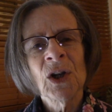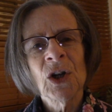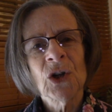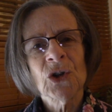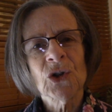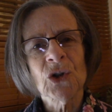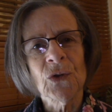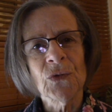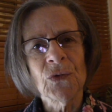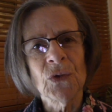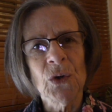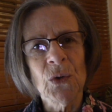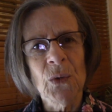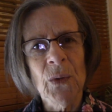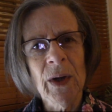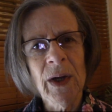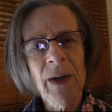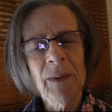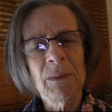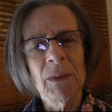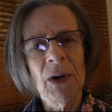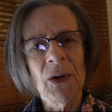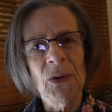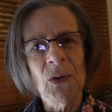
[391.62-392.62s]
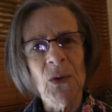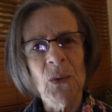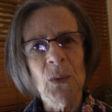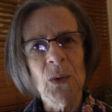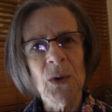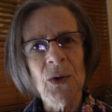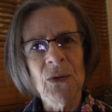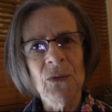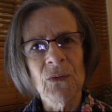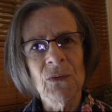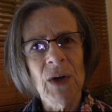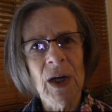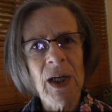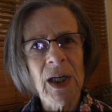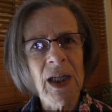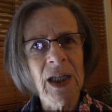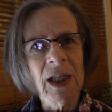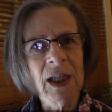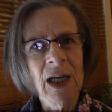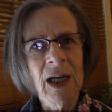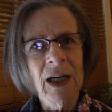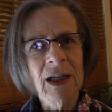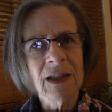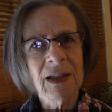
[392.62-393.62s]
So if your grandmother wouldn't
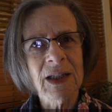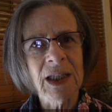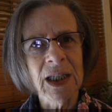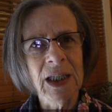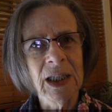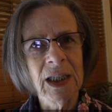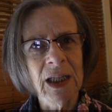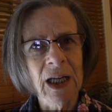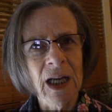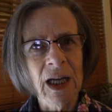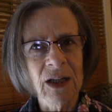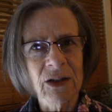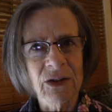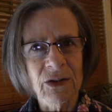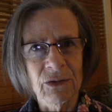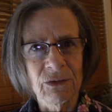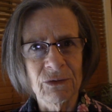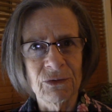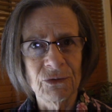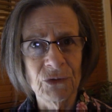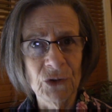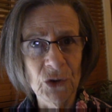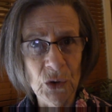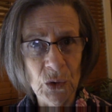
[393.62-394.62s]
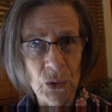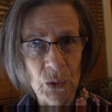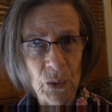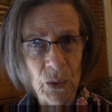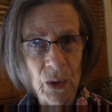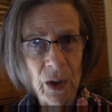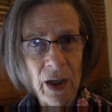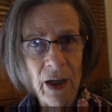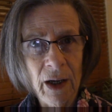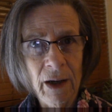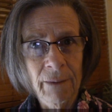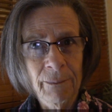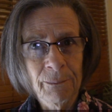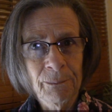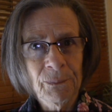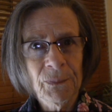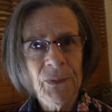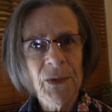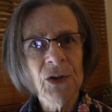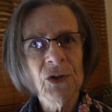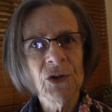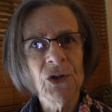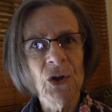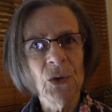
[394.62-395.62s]
recognize it as a food,
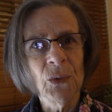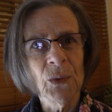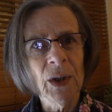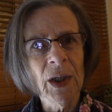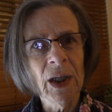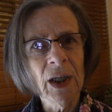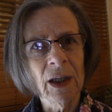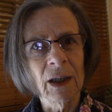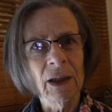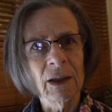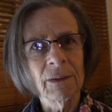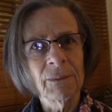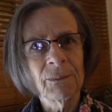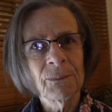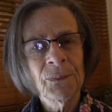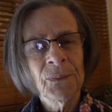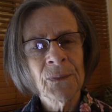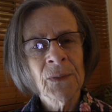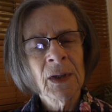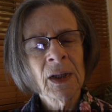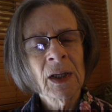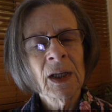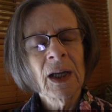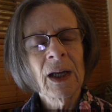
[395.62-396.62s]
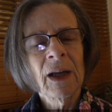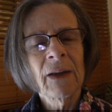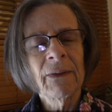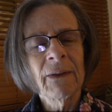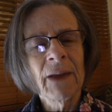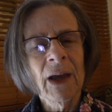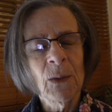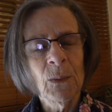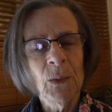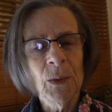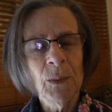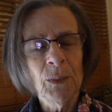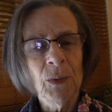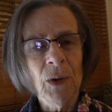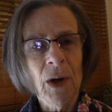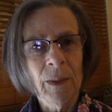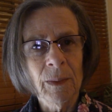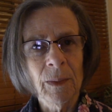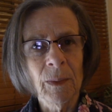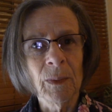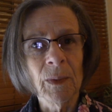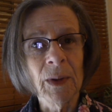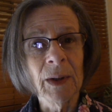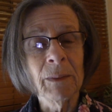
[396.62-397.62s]
then don't eat it. And that would
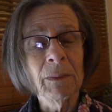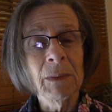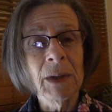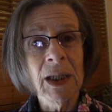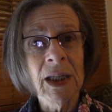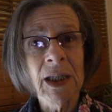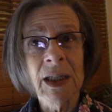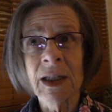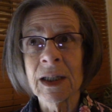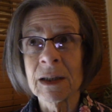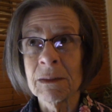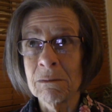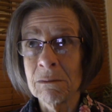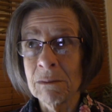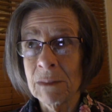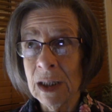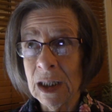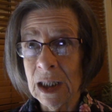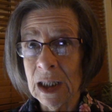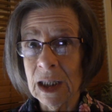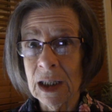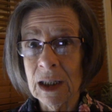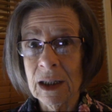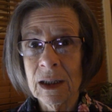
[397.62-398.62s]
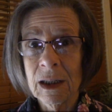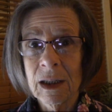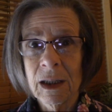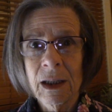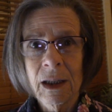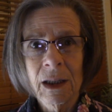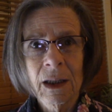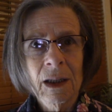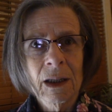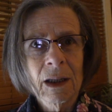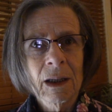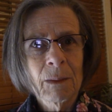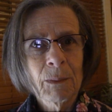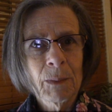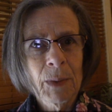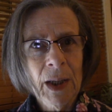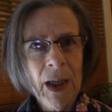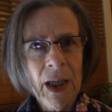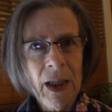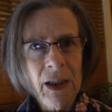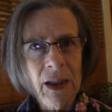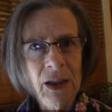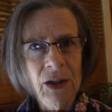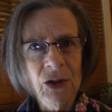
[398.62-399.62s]
probably mean to me
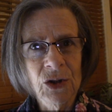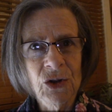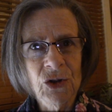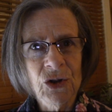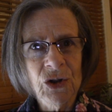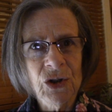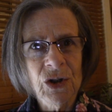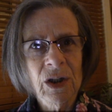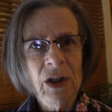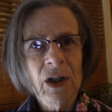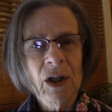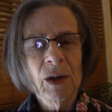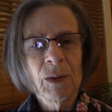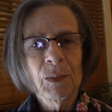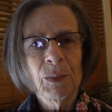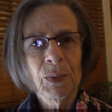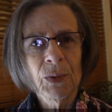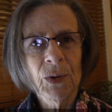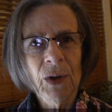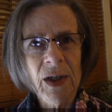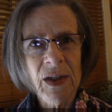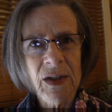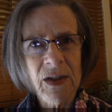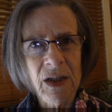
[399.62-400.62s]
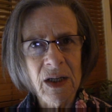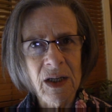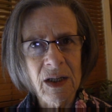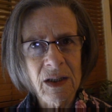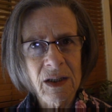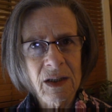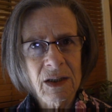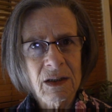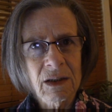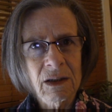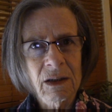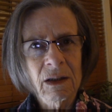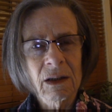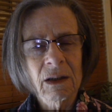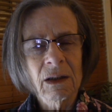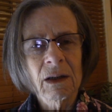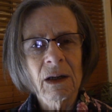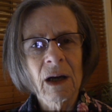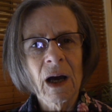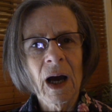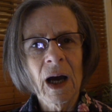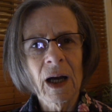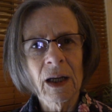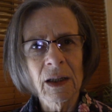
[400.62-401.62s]
packaged, processed,
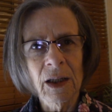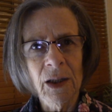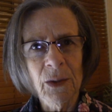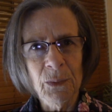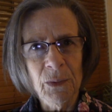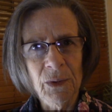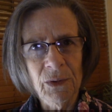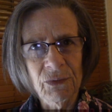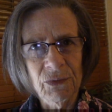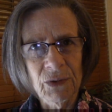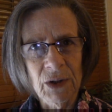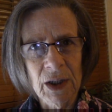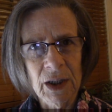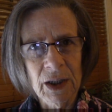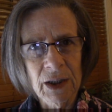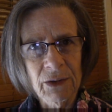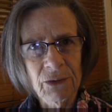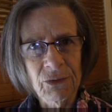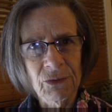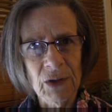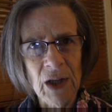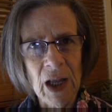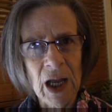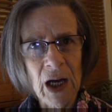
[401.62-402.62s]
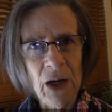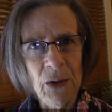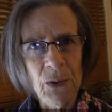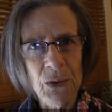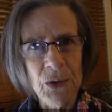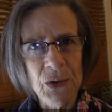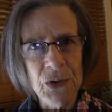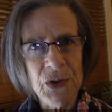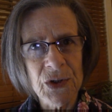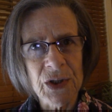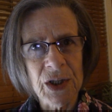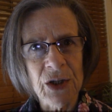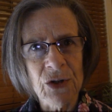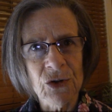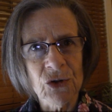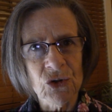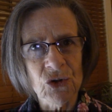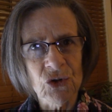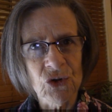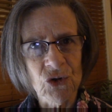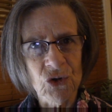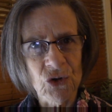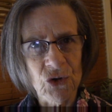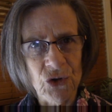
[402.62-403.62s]
highly refined flours and
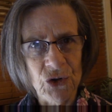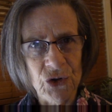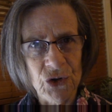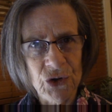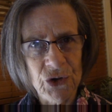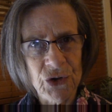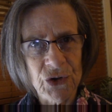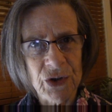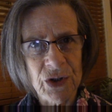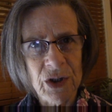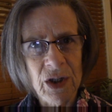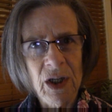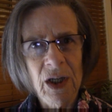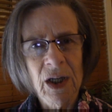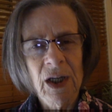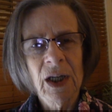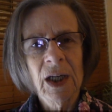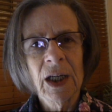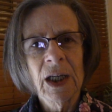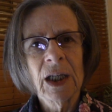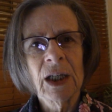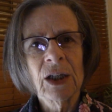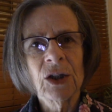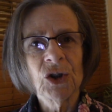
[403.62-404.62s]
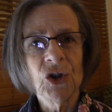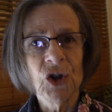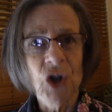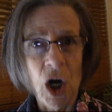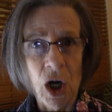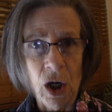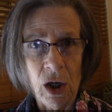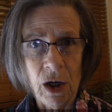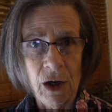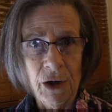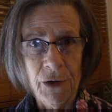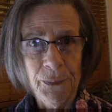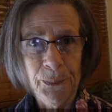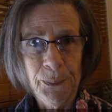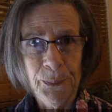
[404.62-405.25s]
sugars, junk,